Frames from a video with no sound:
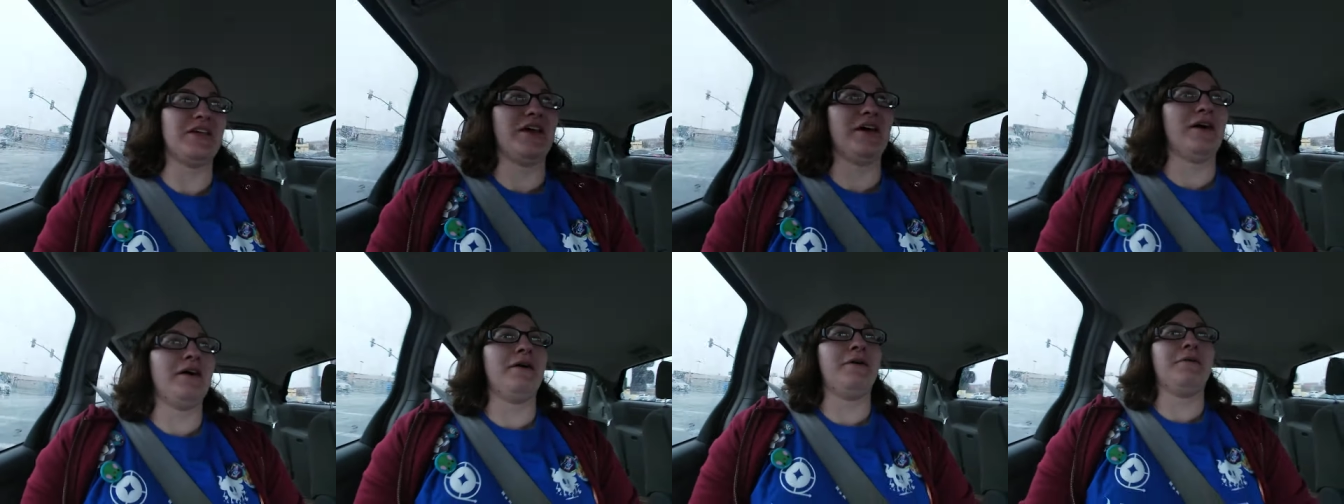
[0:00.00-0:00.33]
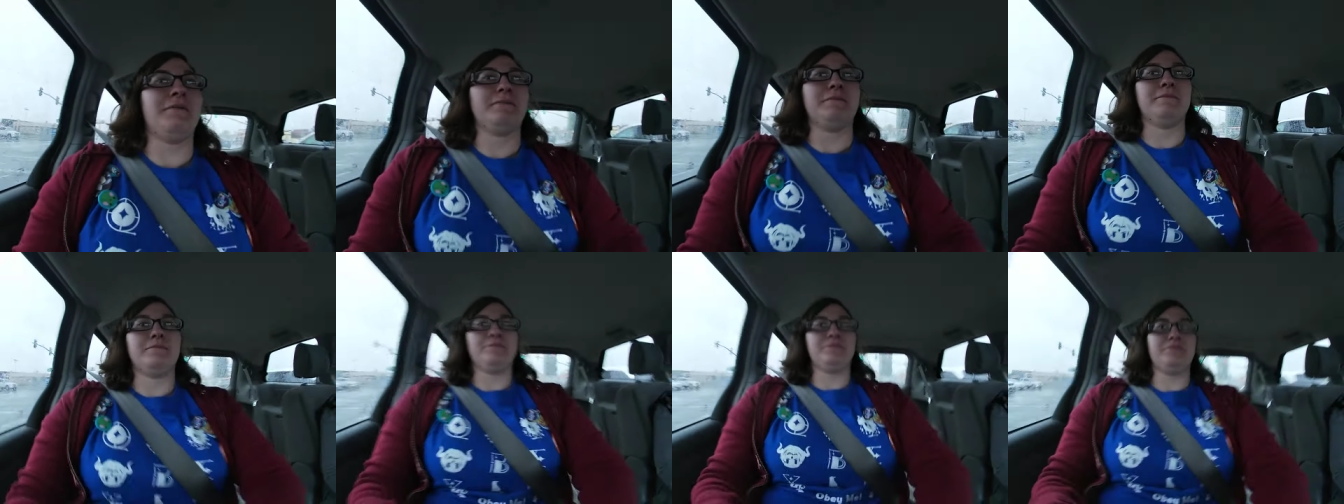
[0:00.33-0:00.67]

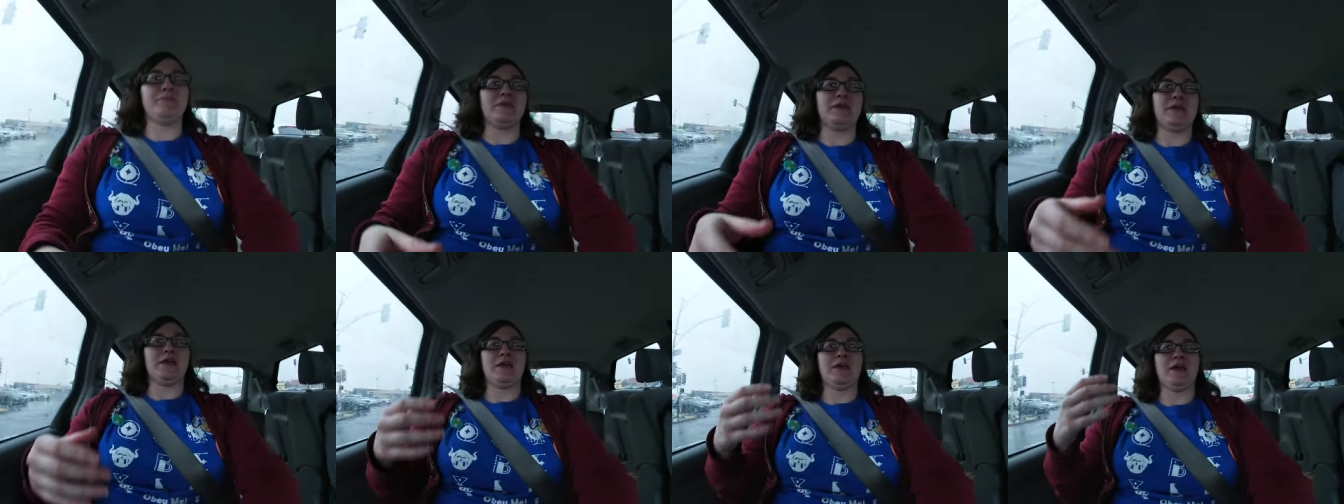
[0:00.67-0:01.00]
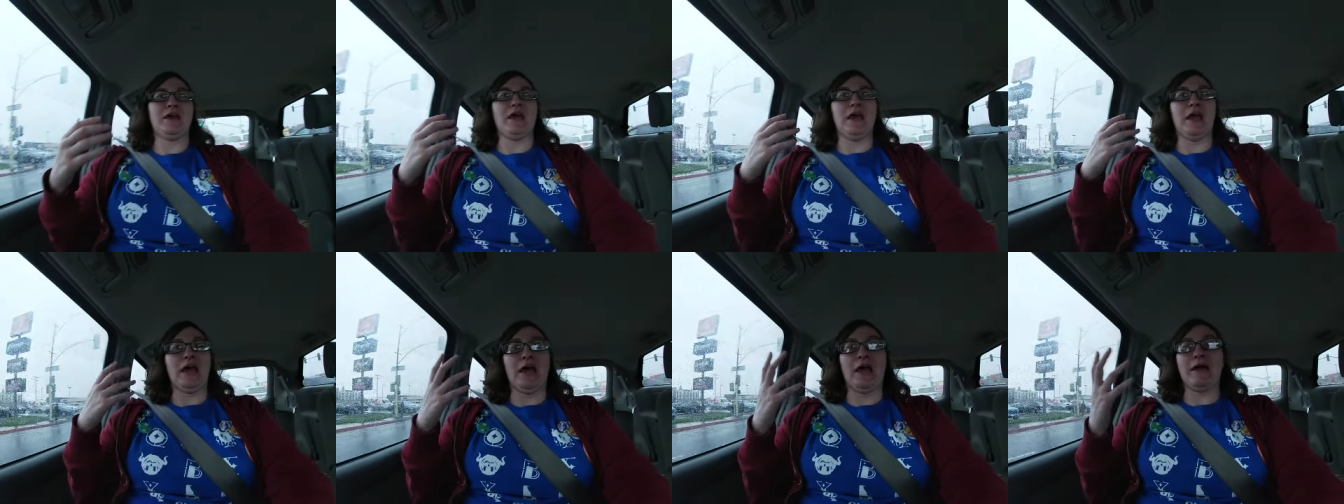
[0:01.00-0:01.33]
so,
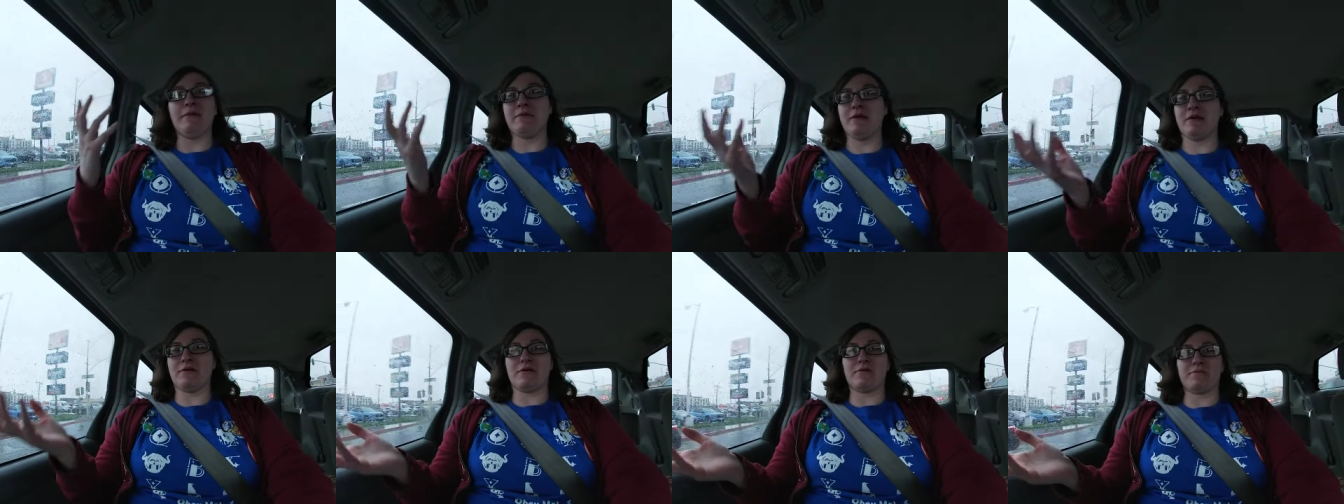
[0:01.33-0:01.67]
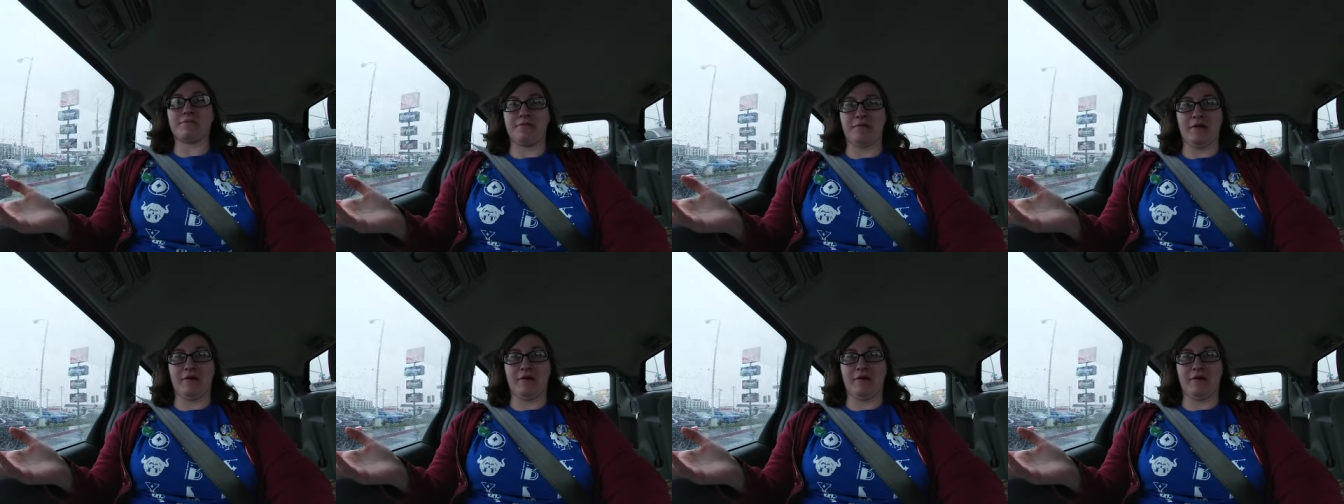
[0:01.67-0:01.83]
if you're